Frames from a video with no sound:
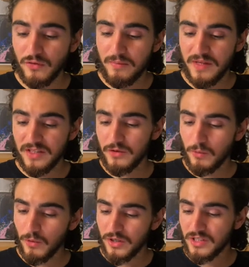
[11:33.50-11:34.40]
this the
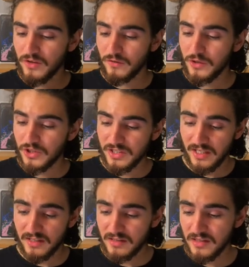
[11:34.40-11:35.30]
words in the future
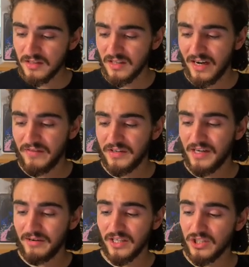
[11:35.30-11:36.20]
sentences could have their
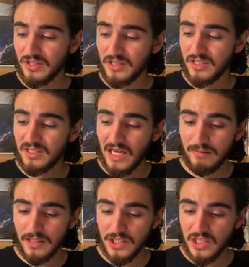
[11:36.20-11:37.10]
directions
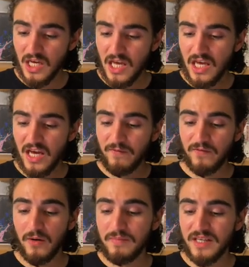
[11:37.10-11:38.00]
established, and
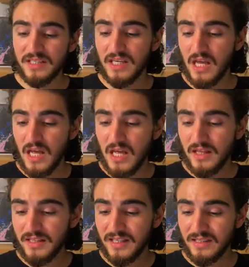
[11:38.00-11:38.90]
from this the
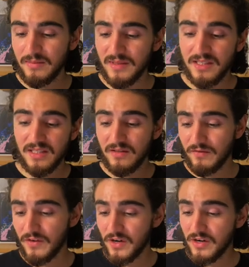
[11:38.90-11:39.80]
sentiment is
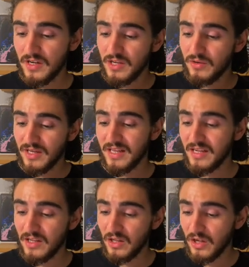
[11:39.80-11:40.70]
inferred. You can then
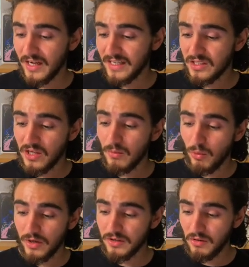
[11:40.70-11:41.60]
look at subword
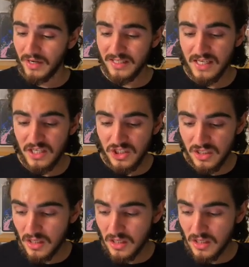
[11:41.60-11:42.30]
tokenization